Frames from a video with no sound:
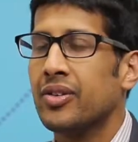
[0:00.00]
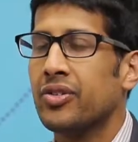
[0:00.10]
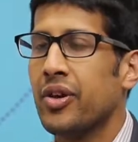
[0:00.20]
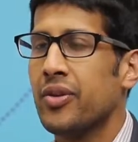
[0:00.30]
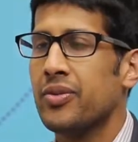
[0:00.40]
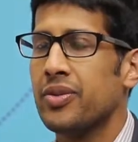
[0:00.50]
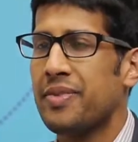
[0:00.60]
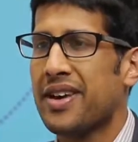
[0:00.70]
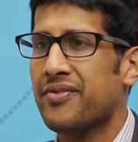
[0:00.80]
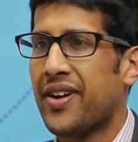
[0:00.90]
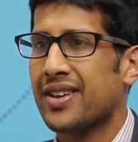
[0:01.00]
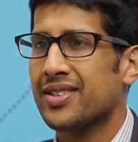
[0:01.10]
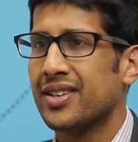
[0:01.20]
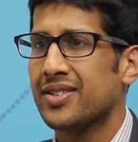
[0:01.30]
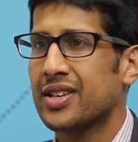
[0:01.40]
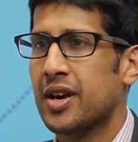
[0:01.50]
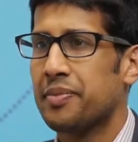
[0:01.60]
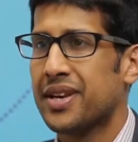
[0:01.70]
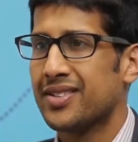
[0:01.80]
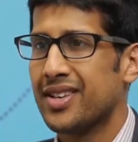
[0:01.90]
So the main factors a
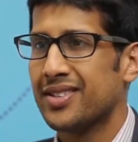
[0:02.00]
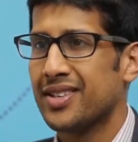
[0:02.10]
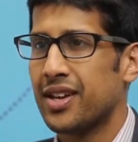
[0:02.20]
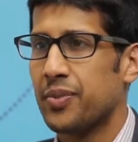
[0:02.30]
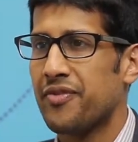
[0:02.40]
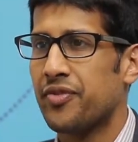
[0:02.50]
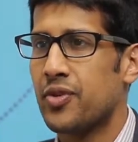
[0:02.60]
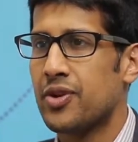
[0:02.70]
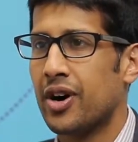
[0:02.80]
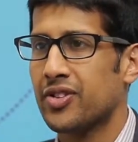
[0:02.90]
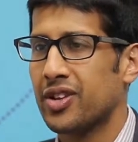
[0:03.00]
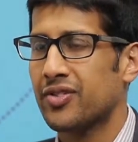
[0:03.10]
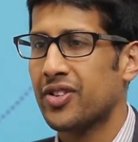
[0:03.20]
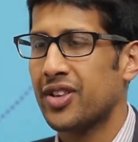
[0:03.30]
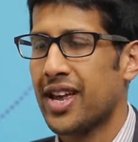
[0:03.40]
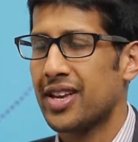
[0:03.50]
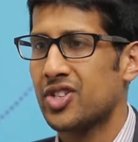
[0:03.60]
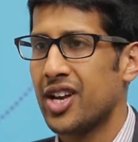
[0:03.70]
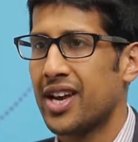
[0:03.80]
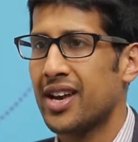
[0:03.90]
company has to consider when forecasting for the
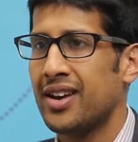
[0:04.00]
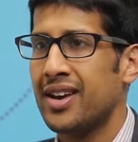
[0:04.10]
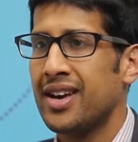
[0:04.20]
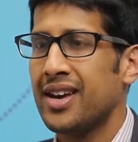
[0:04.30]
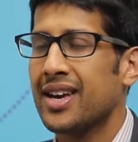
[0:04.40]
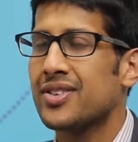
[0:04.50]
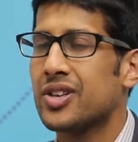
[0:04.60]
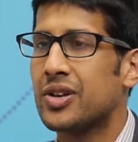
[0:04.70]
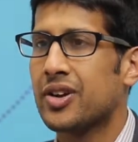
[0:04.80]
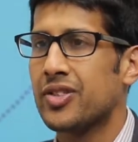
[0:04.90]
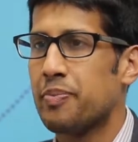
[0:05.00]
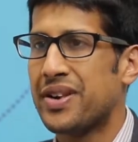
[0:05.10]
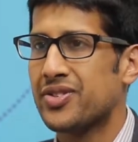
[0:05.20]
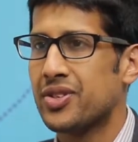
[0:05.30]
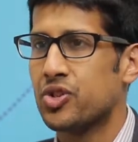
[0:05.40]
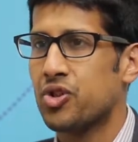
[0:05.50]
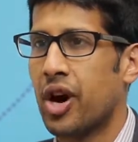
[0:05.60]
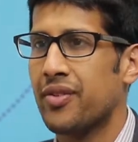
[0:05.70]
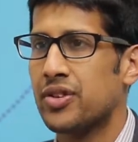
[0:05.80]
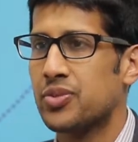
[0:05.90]
next year is to look at the business
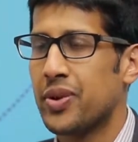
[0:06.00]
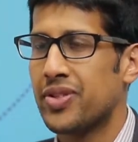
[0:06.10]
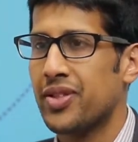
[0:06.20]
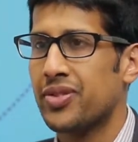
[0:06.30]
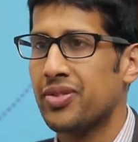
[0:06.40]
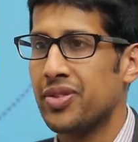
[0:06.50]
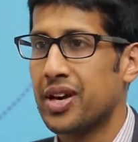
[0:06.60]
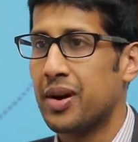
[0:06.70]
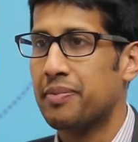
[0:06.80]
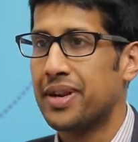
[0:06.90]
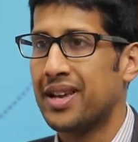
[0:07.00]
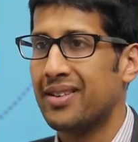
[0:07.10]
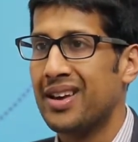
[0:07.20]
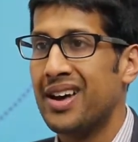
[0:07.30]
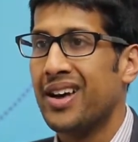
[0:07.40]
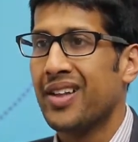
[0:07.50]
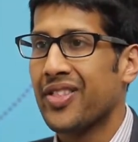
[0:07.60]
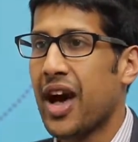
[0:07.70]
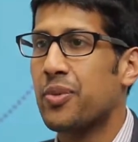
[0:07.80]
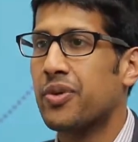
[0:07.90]
drivers within the company.
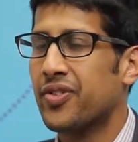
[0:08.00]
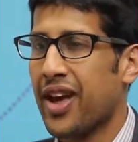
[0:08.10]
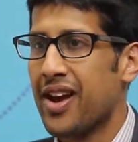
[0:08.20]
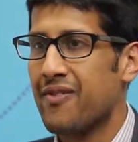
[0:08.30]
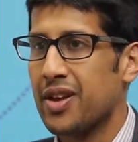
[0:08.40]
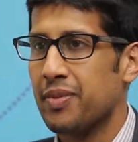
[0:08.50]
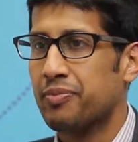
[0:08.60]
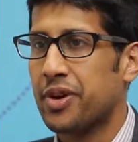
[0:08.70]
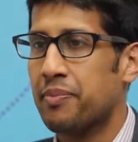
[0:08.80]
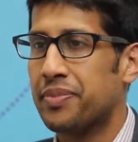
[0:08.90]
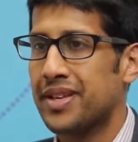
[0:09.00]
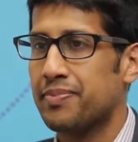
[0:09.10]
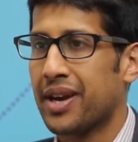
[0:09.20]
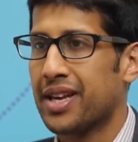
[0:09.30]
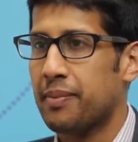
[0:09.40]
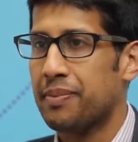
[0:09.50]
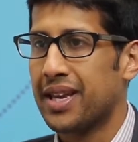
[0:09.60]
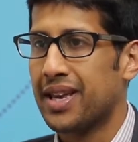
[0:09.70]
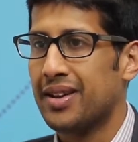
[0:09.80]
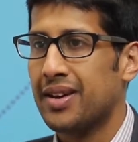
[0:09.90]
That will vary company by
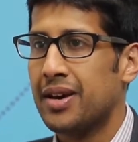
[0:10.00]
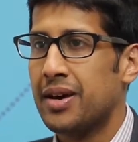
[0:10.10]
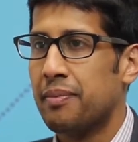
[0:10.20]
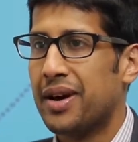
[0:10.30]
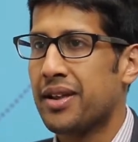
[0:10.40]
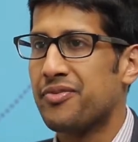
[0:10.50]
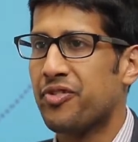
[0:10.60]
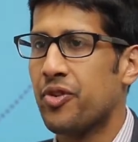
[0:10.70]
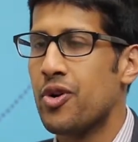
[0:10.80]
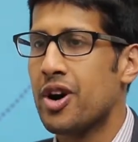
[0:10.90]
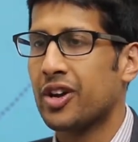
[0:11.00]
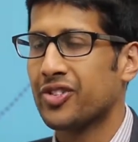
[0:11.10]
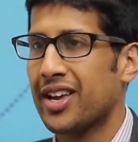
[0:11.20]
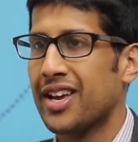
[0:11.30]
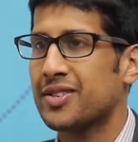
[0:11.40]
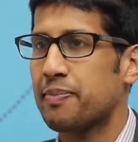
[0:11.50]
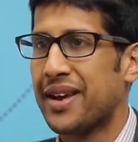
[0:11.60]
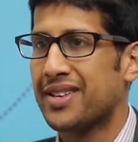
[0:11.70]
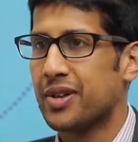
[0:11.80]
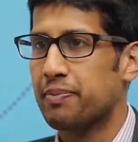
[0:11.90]
company, but a forecast that isn't
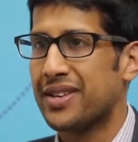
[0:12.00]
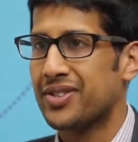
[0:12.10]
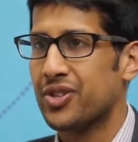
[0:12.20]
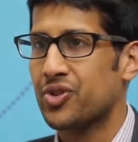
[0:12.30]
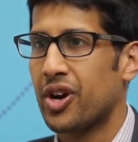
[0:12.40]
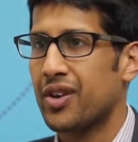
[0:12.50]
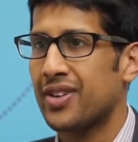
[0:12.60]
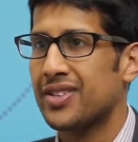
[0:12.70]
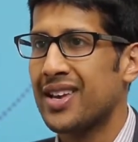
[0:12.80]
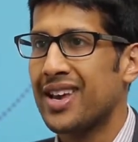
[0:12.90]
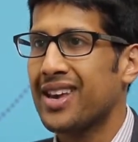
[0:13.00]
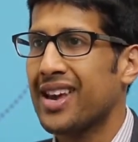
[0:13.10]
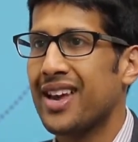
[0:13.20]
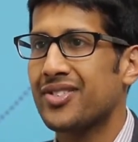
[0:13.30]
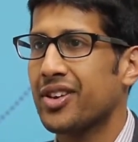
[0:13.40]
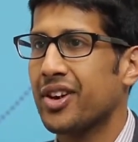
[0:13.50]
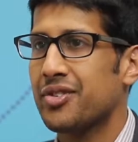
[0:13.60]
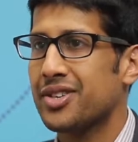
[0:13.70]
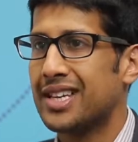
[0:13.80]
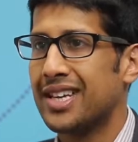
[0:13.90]
based on business drivers isn't
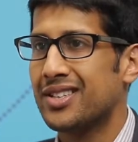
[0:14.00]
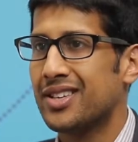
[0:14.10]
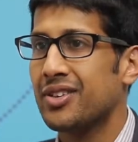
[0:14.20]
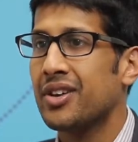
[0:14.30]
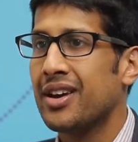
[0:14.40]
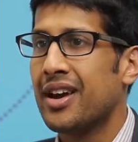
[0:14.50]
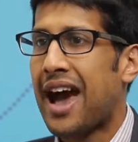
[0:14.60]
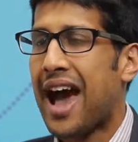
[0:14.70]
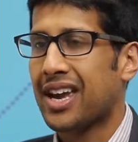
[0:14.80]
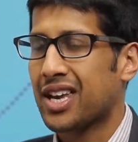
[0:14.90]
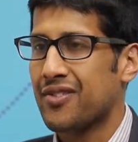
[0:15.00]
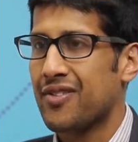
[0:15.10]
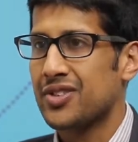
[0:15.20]
going to lead to accurate